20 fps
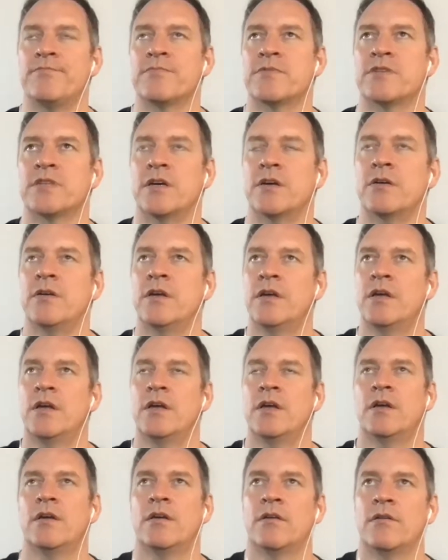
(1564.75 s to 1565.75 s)
So,
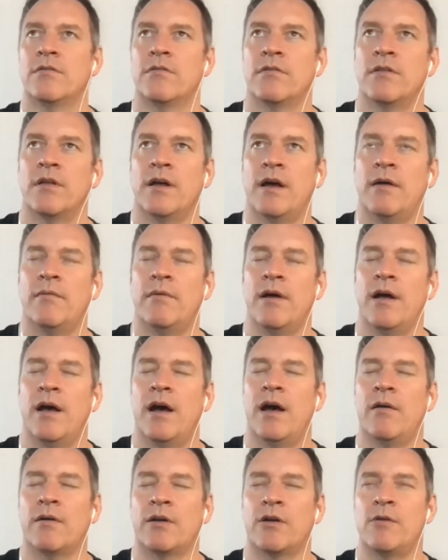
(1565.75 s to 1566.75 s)
uh,
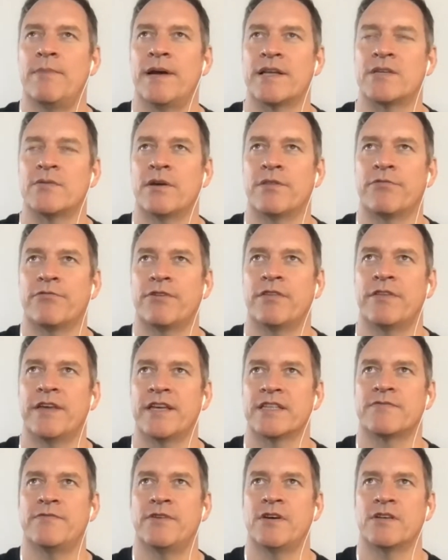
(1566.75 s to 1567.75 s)
uh, going back to our three
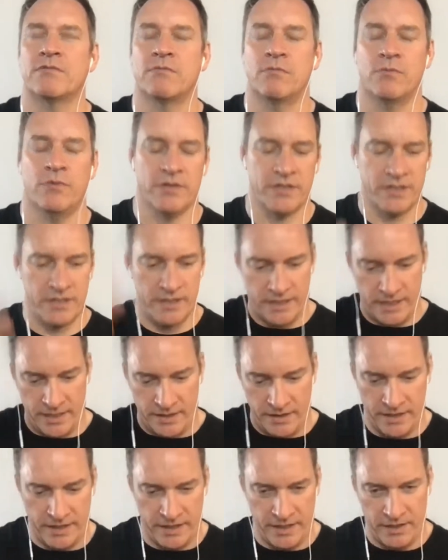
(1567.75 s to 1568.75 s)
things, first one was the
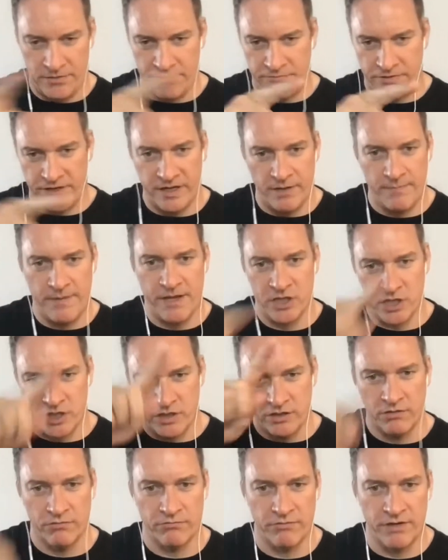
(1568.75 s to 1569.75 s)
the three
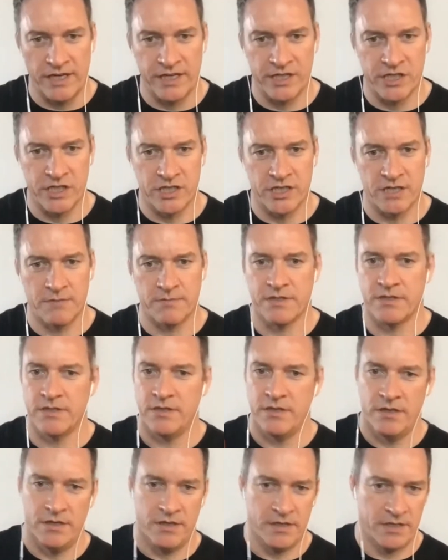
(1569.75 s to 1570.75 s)
dimensional relationships.
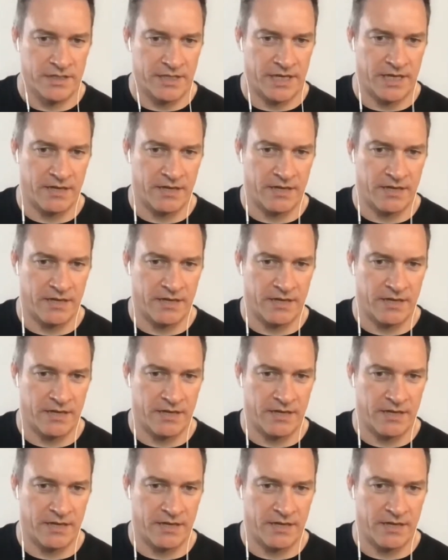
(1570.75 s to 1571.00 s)
Yeah.